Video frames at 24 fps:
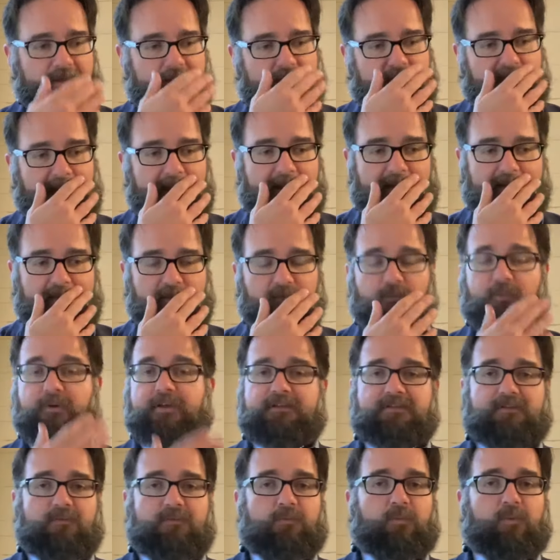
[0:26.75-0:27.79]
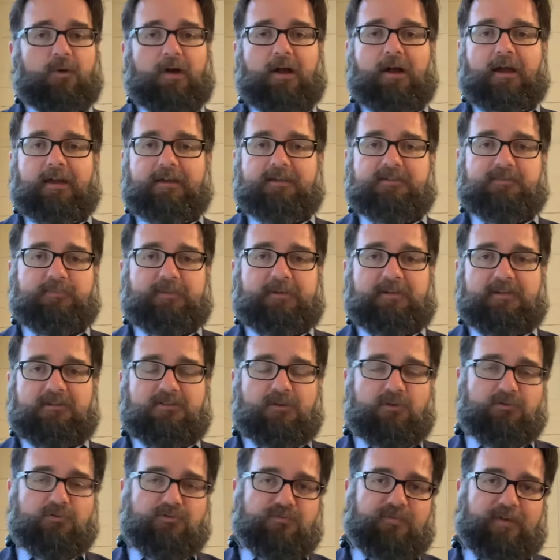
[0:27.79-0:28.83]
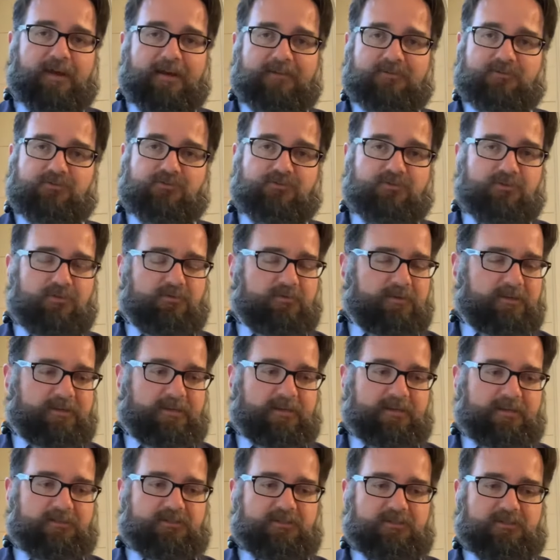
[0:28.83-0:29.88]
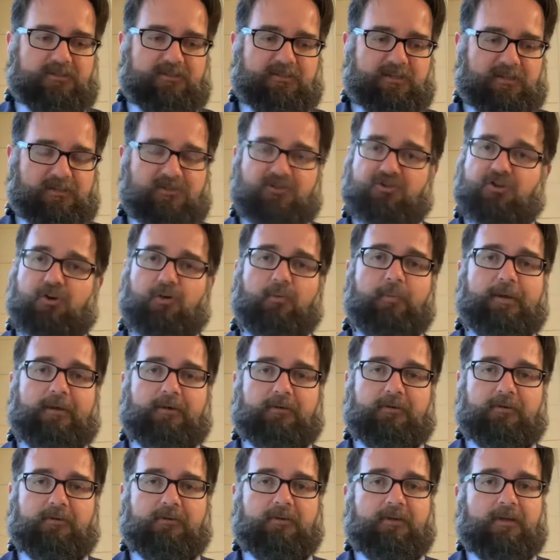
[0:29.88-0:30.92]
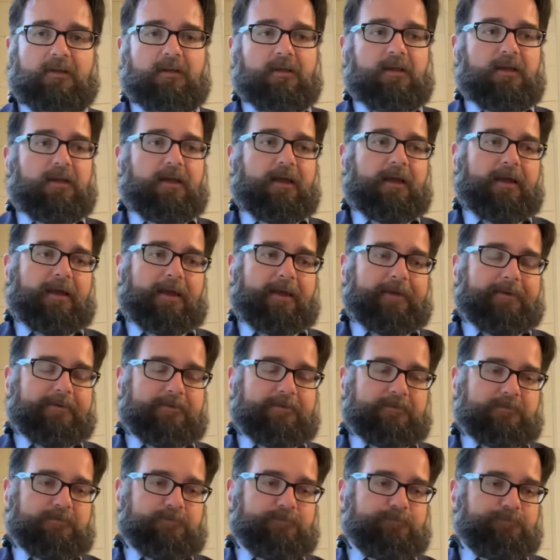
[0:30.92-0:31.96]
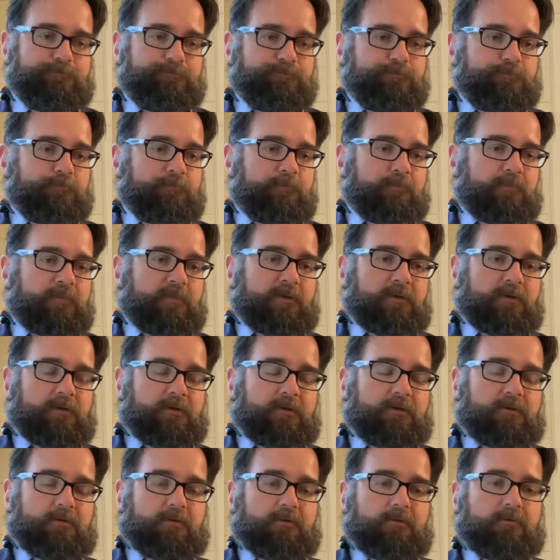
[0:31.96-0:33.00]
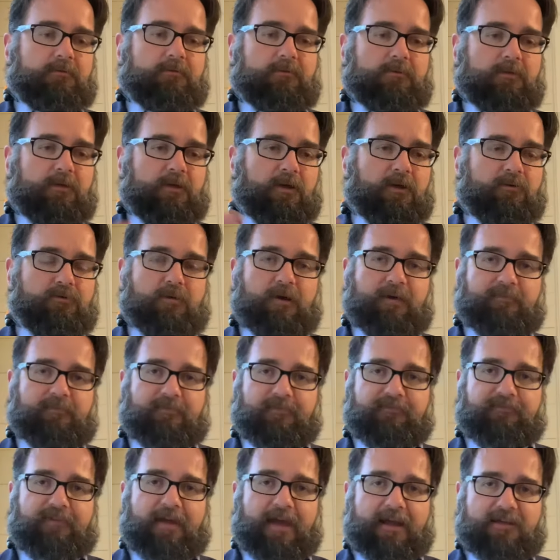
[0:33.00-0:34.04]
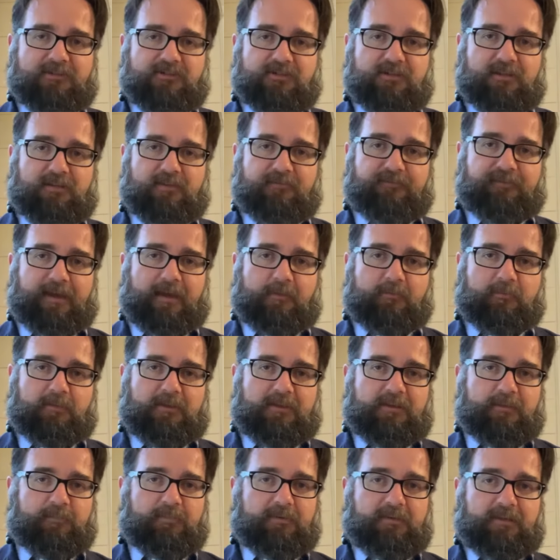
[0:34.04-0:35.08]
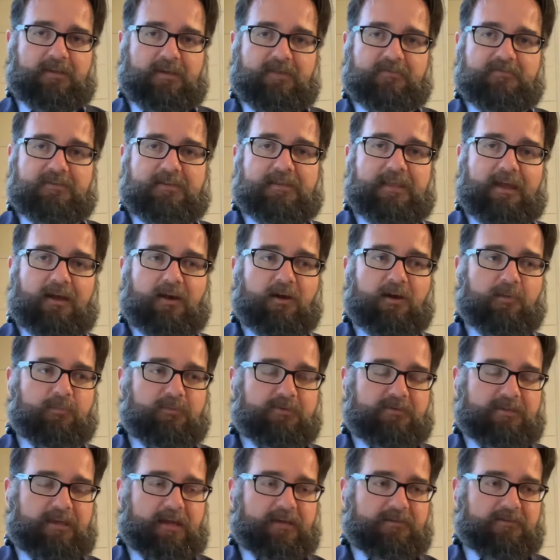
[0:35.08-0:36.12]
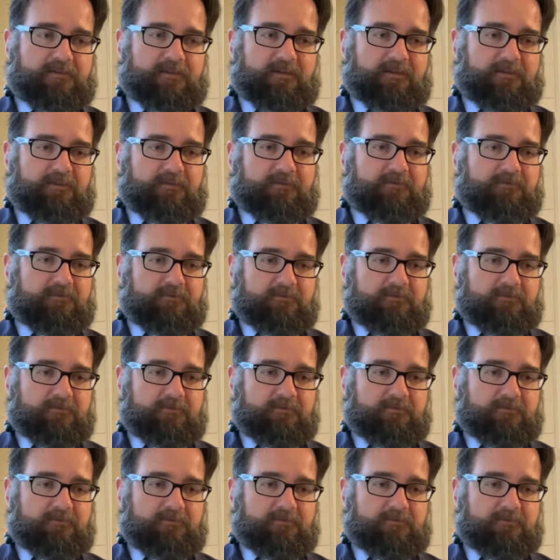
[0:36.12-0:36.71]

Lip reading: And the reason why is because those fights are so contentious and so bitter. And, you know, you have a faction of the family that believes that they are protecting